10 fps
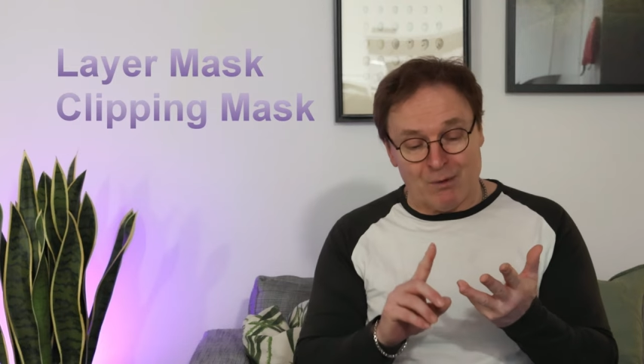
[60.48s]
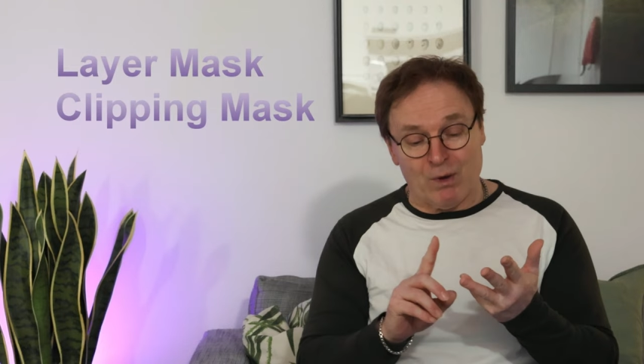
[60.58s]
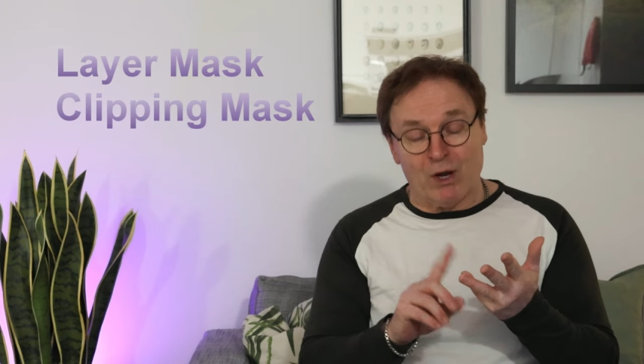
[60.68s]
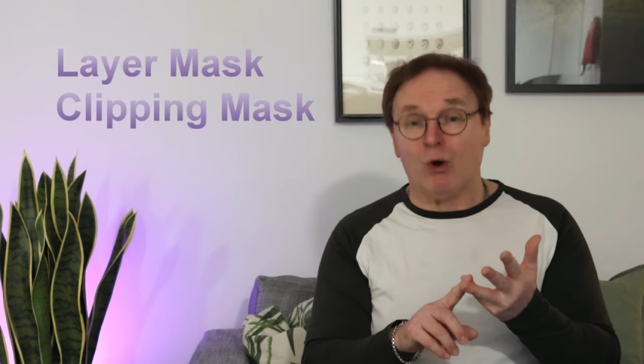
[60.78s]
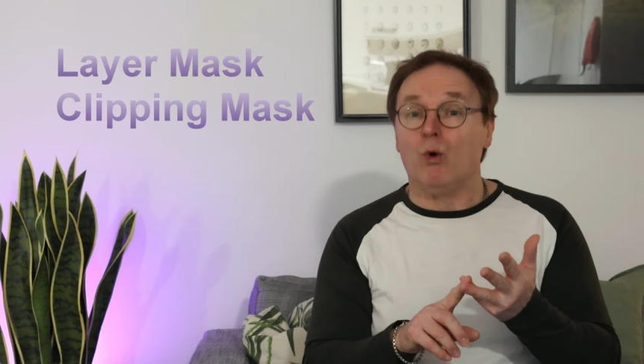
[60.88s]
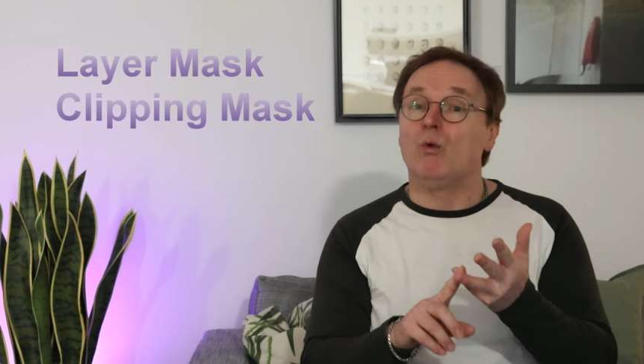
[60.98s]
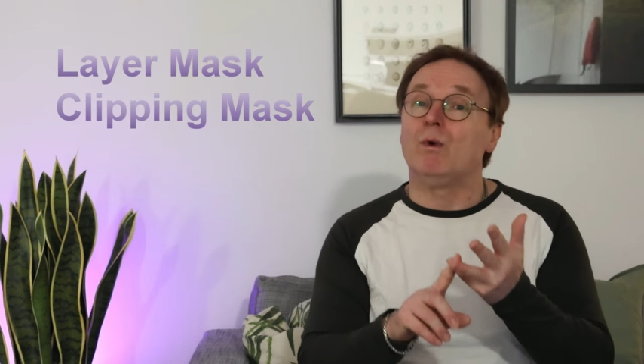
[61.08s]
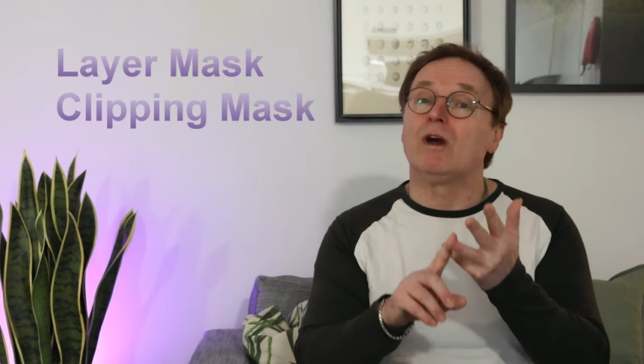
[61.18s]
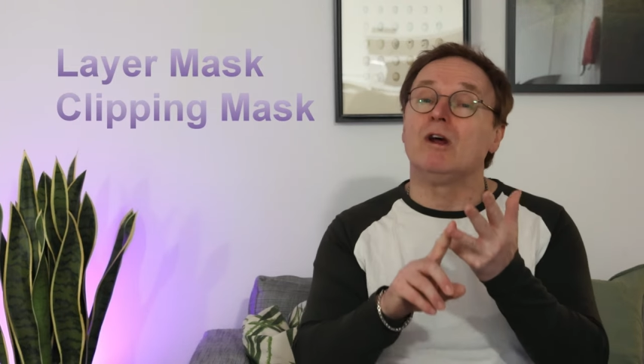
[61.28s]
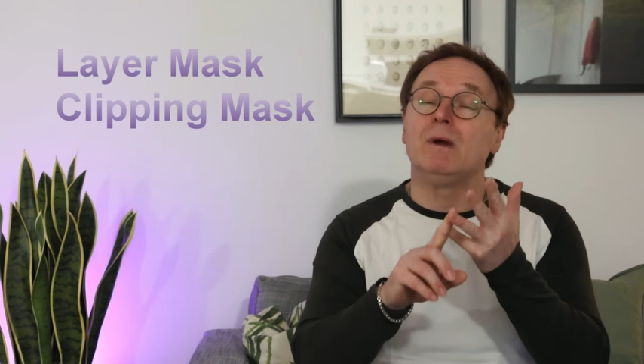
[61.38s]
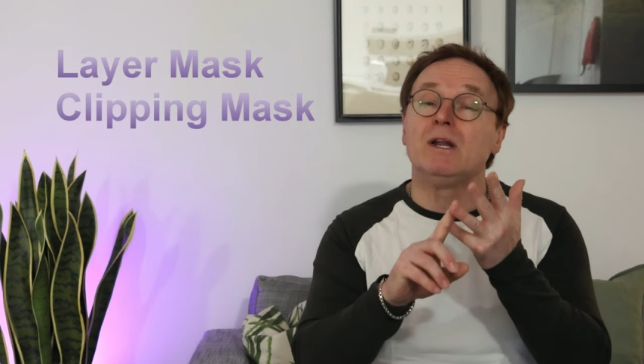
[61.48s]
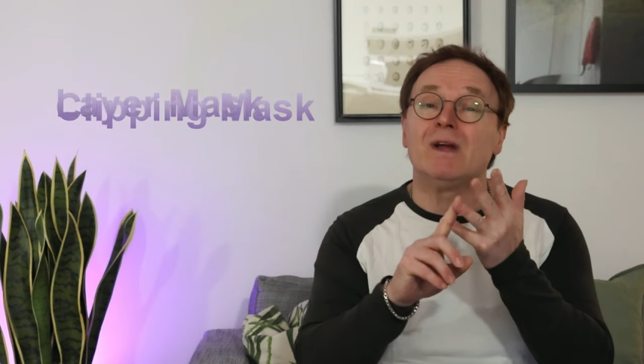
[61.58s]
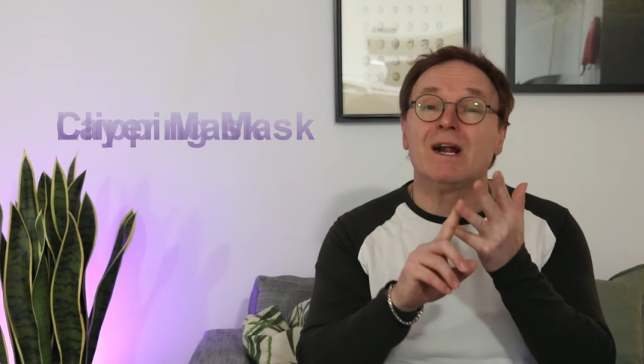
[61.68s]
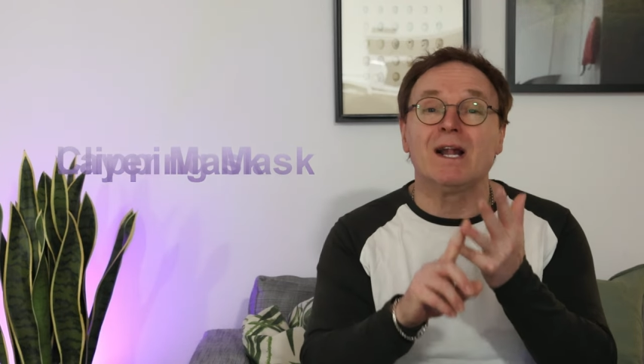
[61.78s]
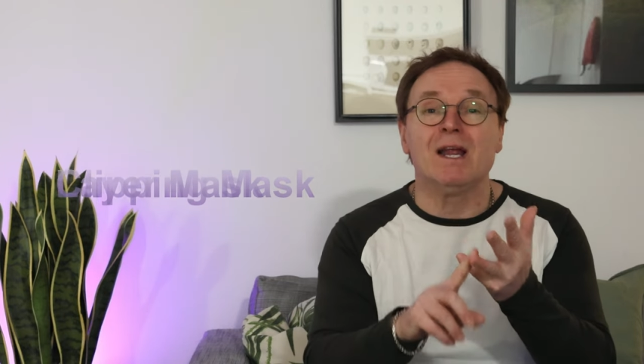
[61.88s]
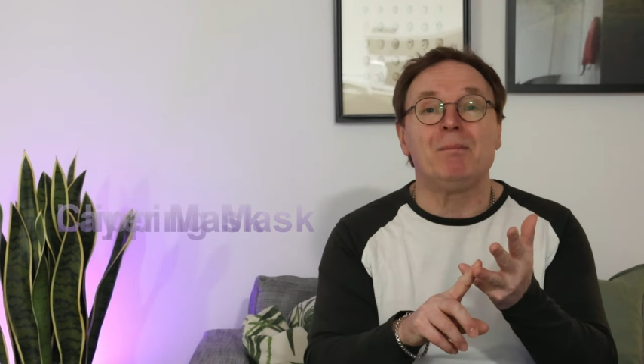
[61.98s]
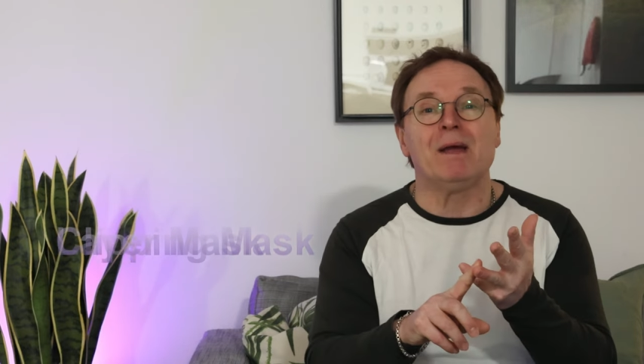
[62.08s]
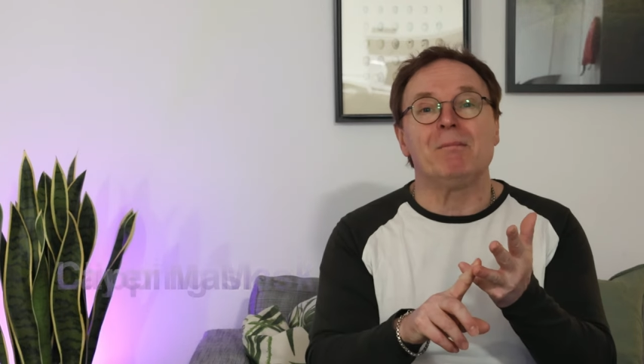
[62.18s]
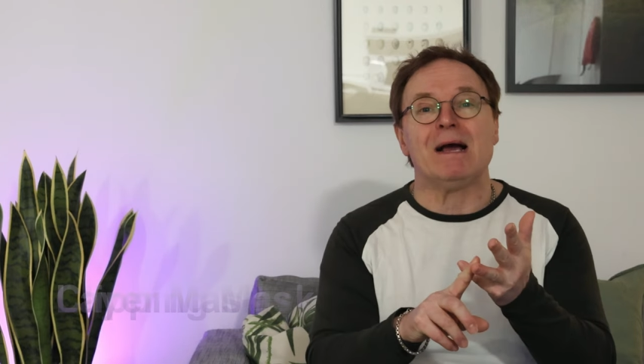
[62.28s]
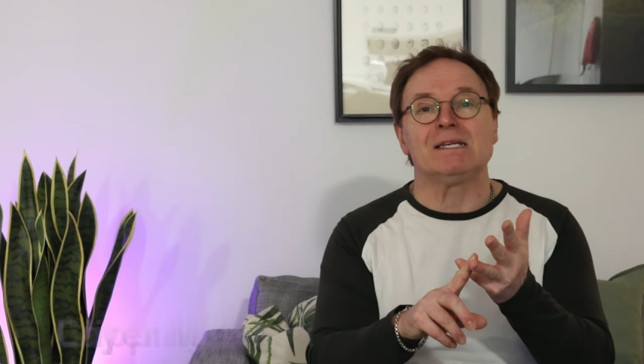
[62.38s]
We're, go oh, we're going to be doing
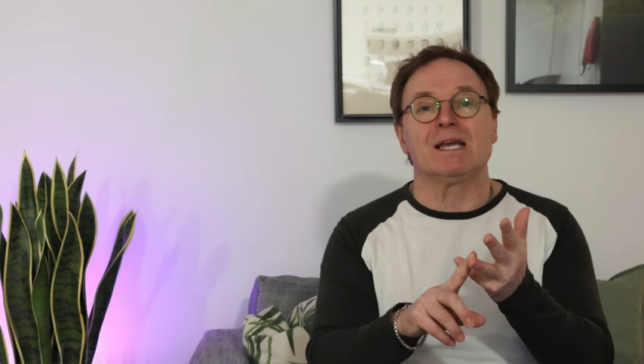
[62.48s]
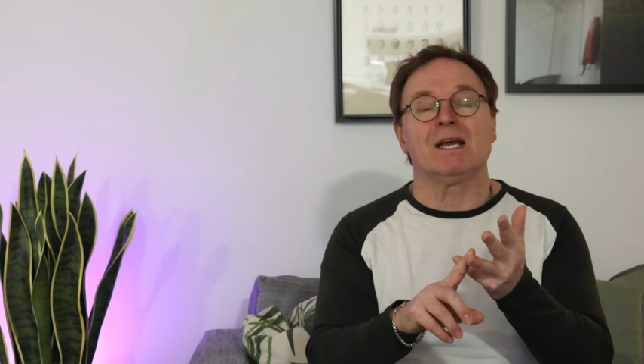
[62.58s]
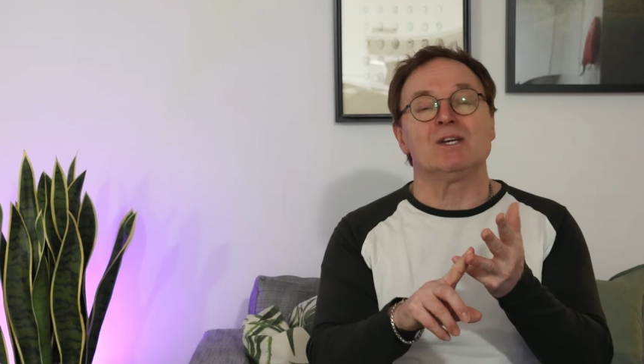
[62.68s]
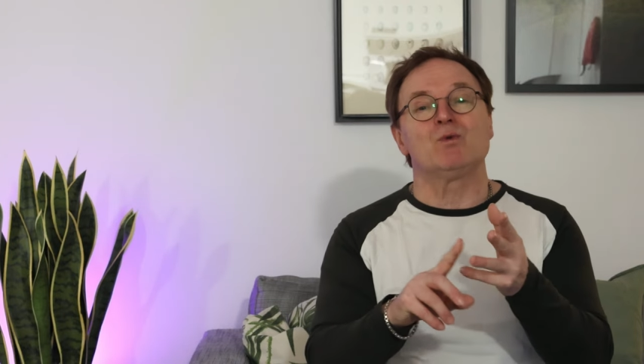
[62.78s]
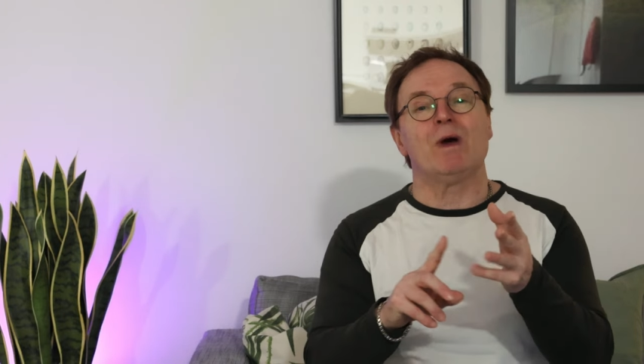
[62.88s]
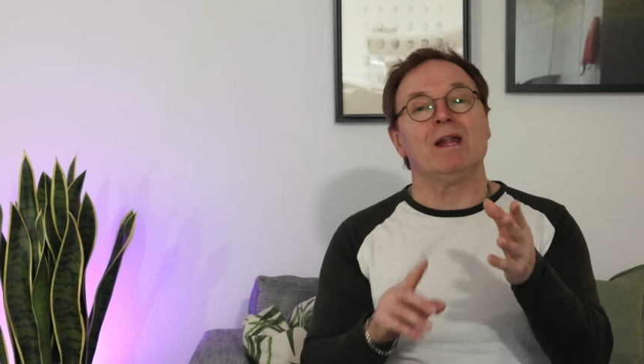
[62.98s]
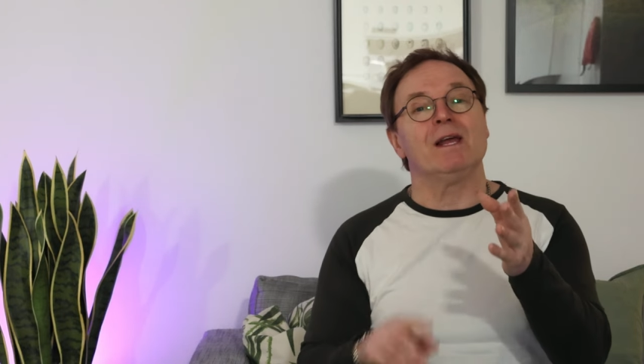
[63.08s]
clipping masking as well.